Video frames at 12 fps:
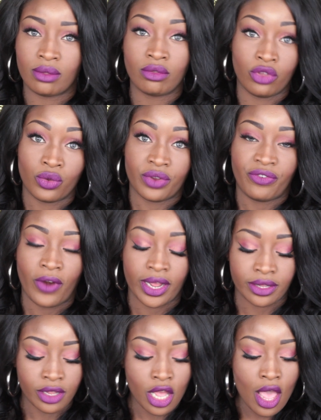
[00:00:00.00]
do the
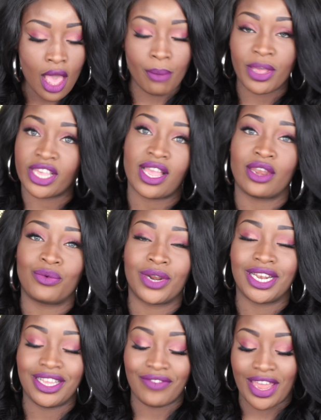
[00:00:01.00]
front, because I don't
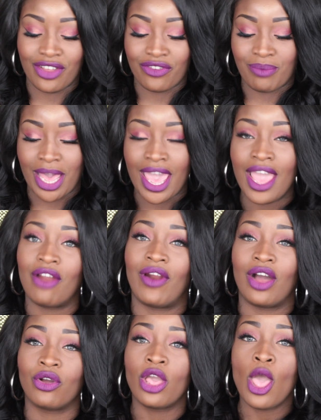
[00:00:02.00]
want to leave any of my hair
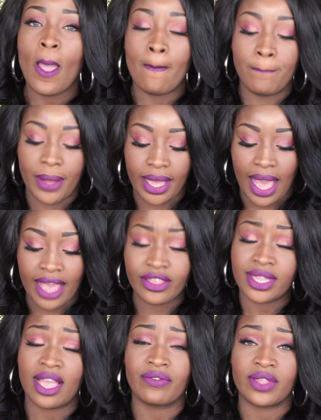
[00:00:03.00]
out. But I
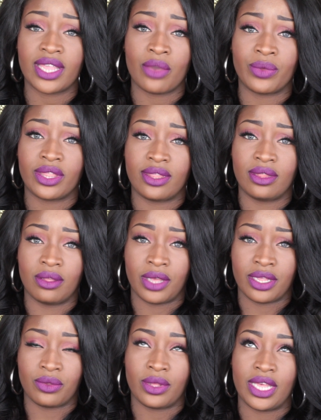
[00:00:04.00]
just have to say,
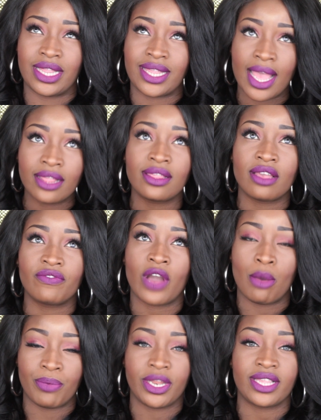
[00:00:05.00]
in sense of
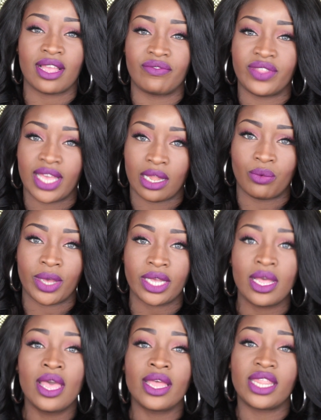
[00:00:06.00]
companies I've dealt
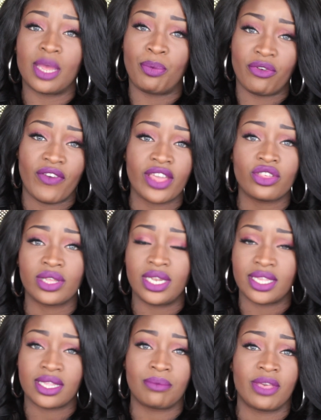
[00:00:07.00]
with, their
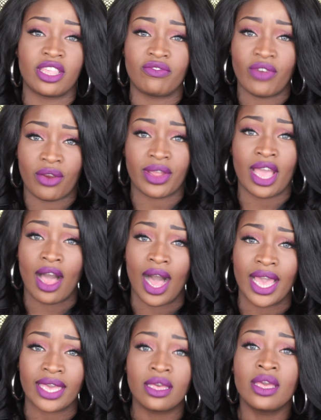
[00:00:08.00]
professionalism is very
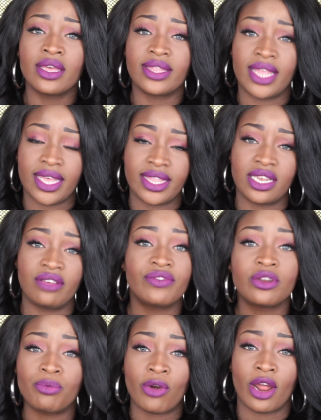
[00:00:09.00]
high. They
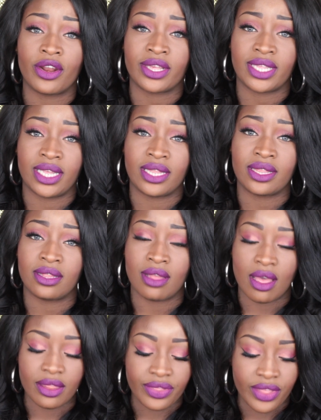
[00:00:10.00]
deliver the products in
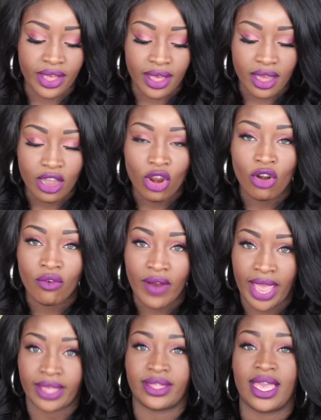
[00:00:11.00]
the
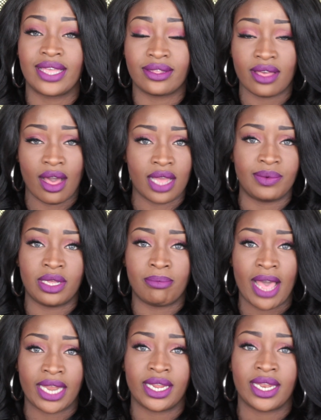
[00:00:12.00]
correct and timely
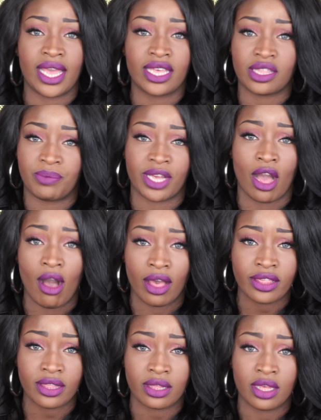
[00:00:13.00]
manner that it's been
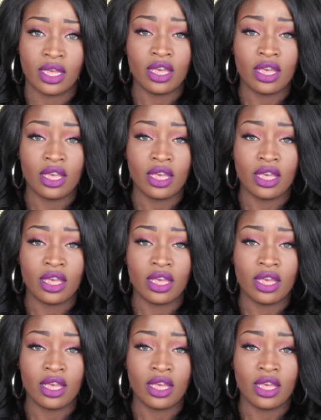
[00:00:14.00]
asked